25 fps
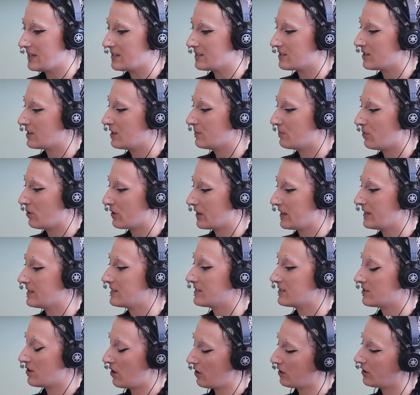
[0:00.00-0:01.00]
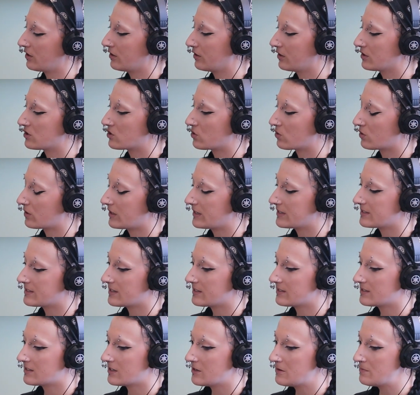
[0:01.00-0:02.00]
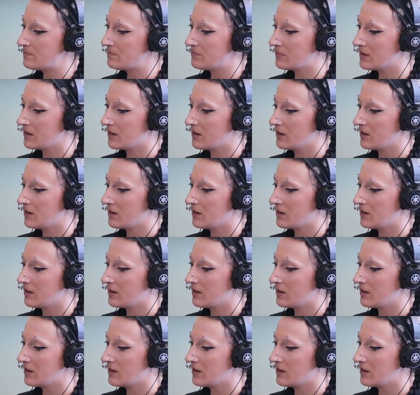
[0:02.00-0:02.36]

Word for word: into the body's circulatory system.